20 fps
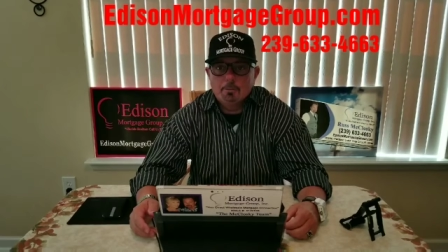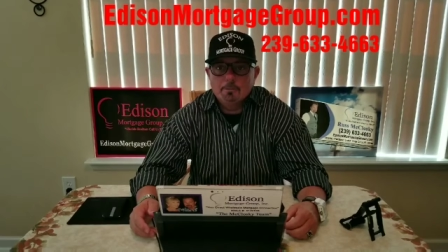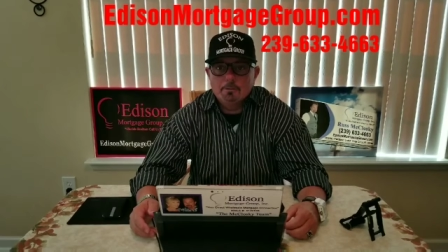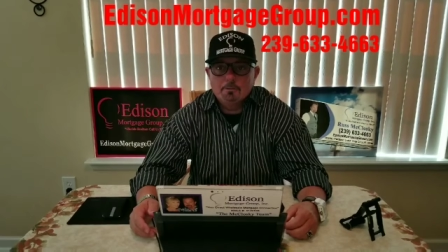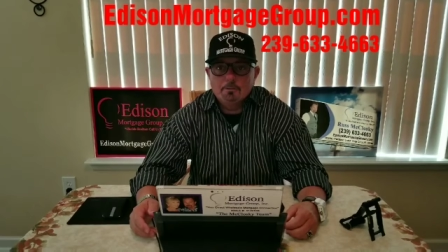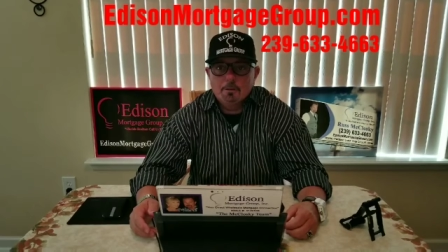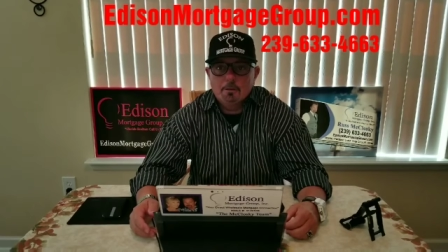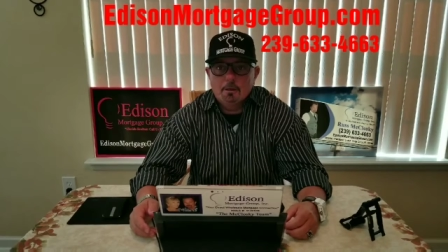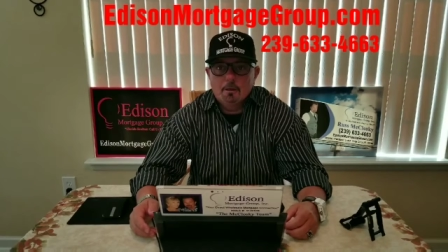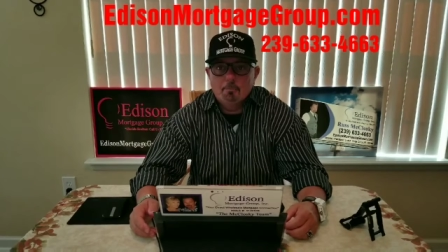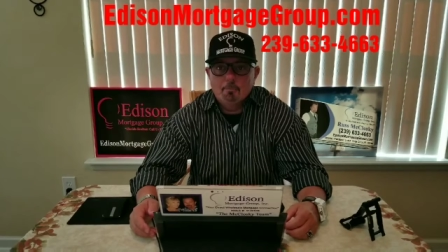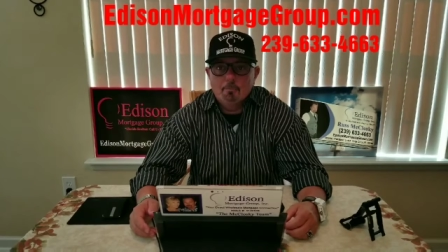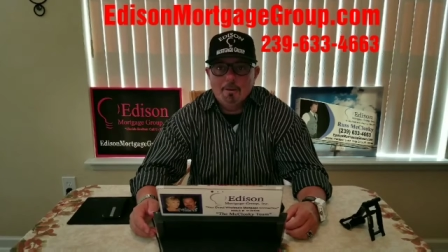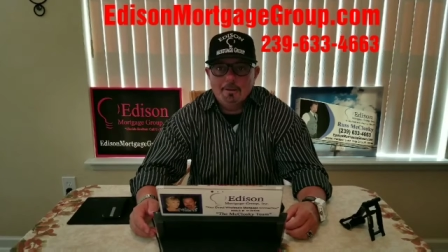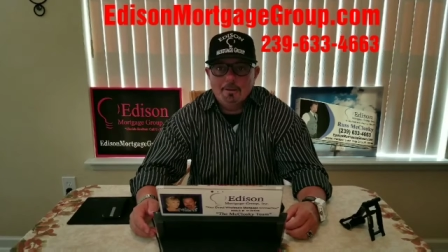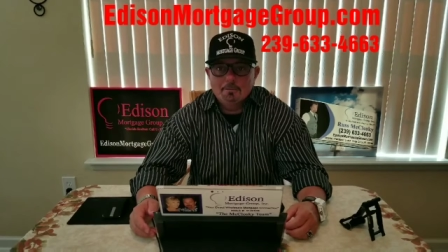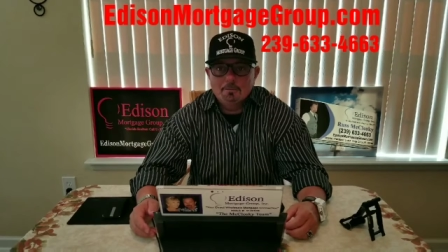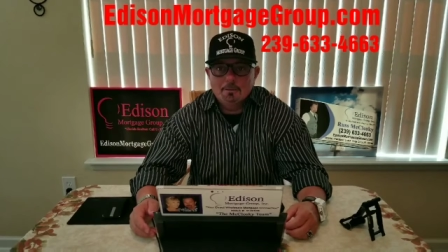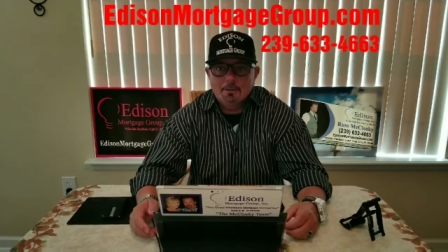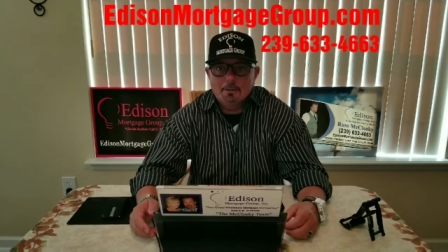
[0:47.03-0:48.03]
was
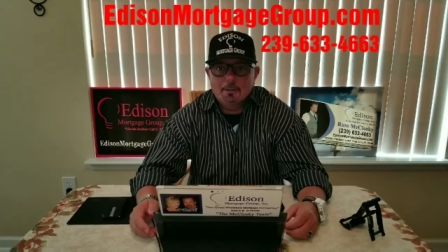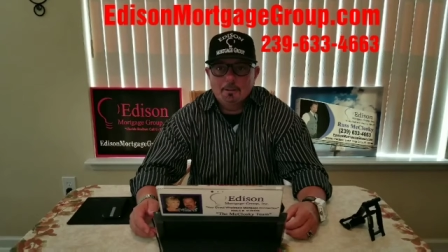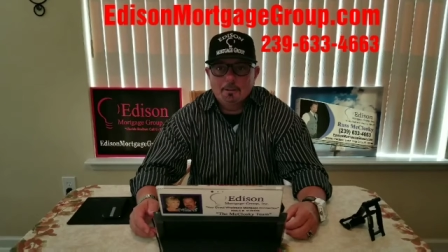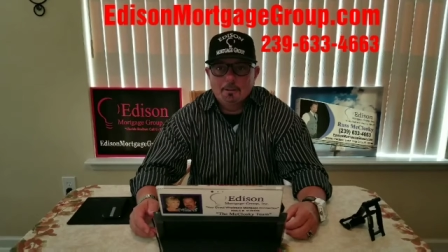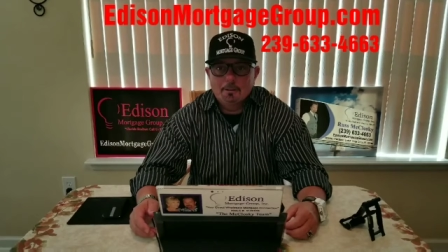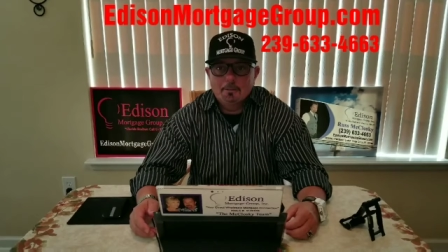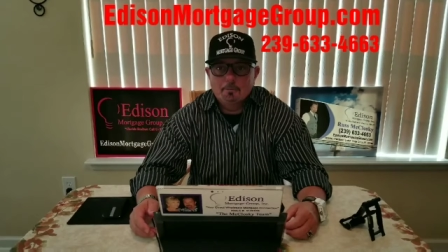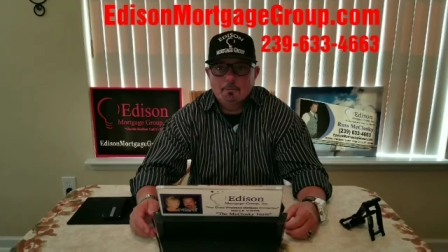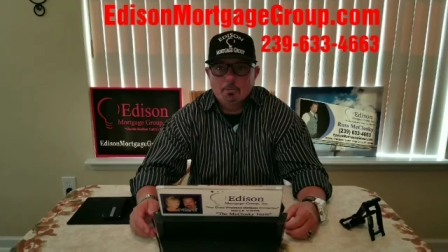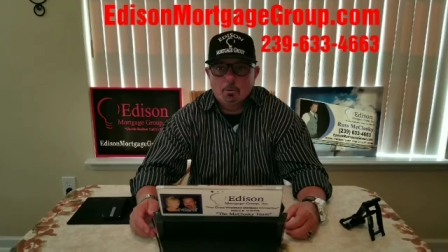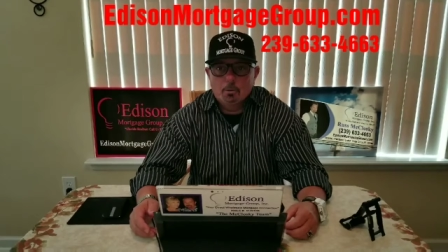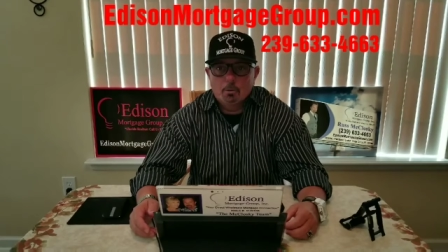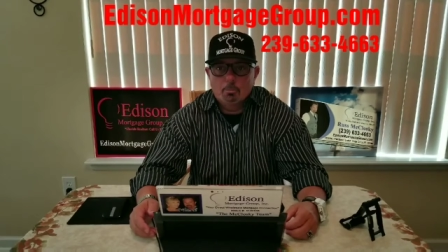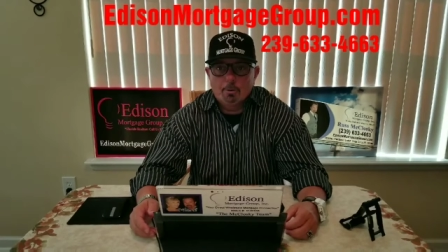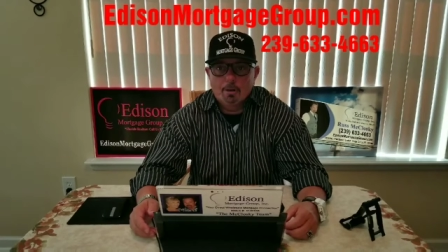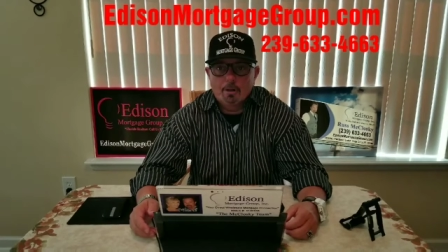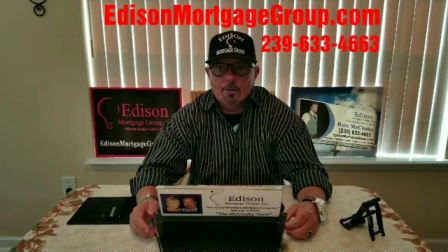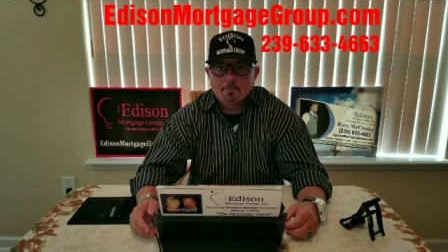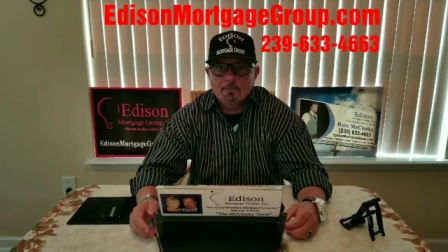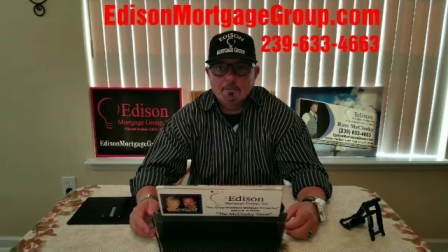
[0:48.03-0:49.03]
amazing in this whole
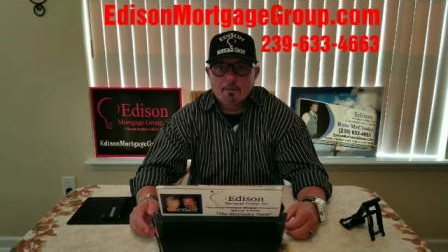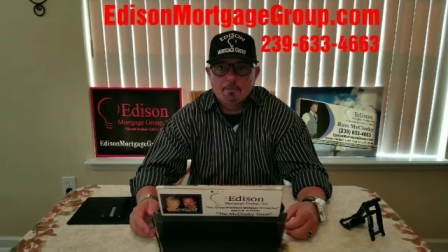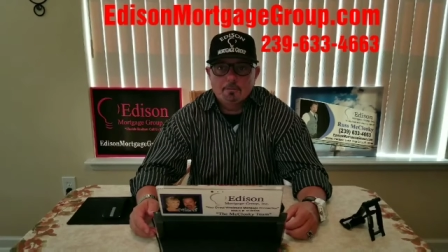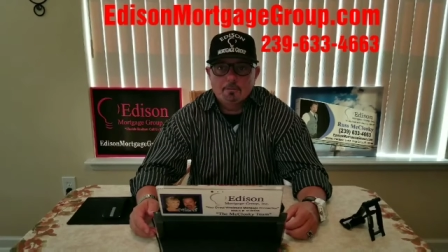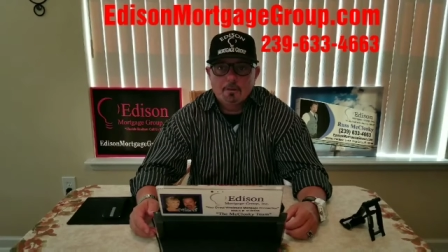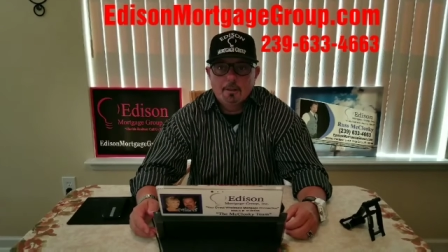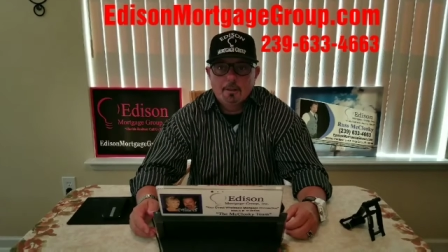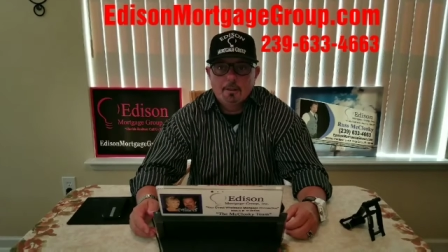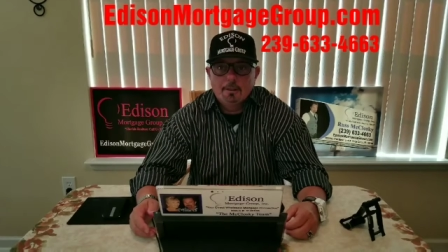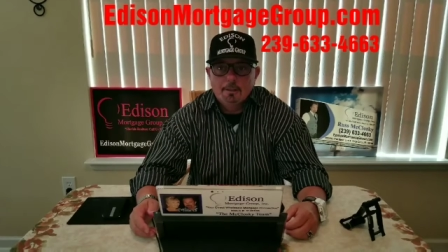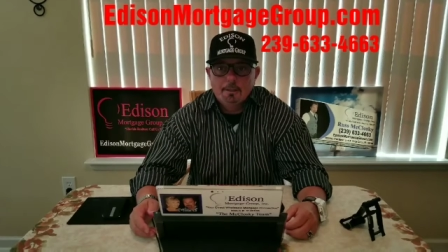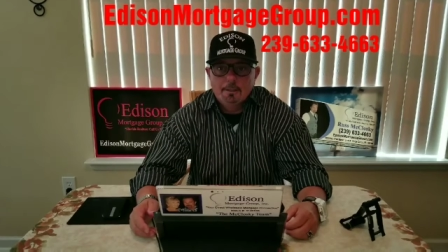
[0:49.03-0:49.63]
process.